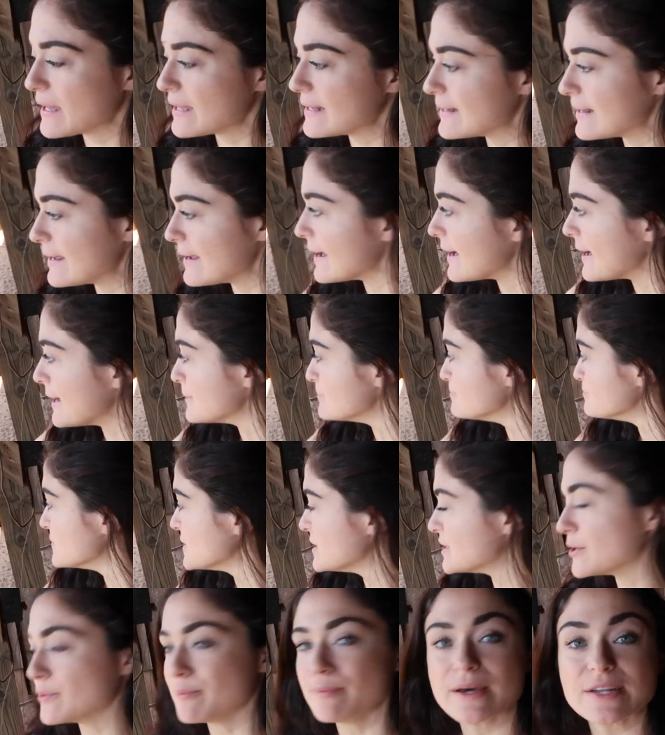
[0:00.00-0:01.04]
but
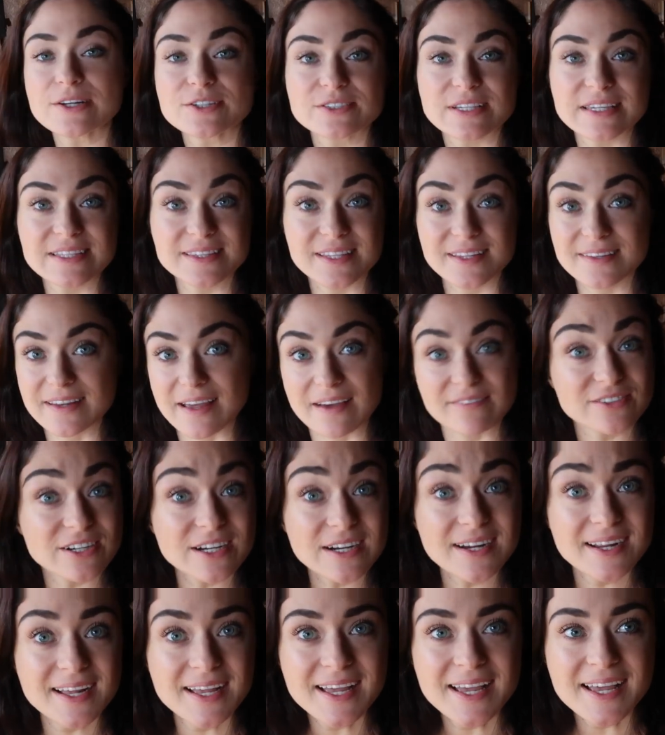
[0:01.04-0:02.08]
you know, better late than
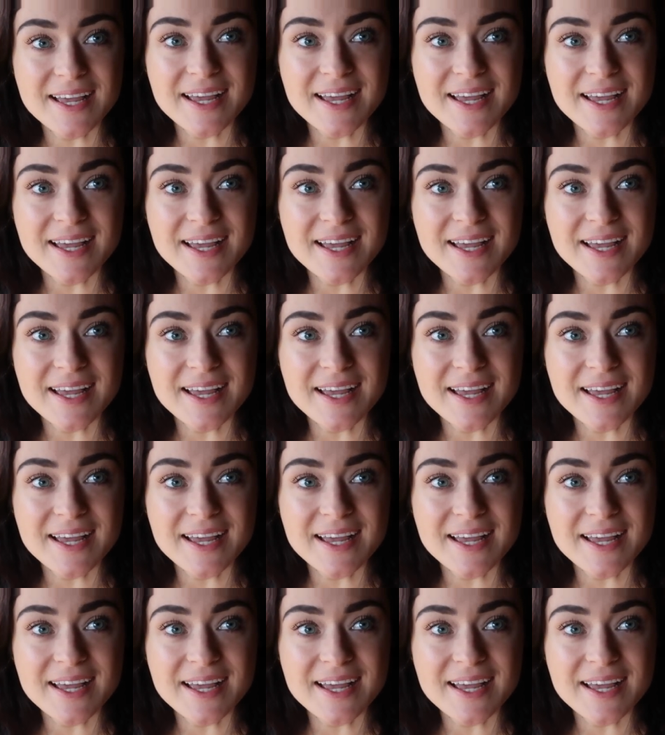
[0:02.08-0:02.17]
never.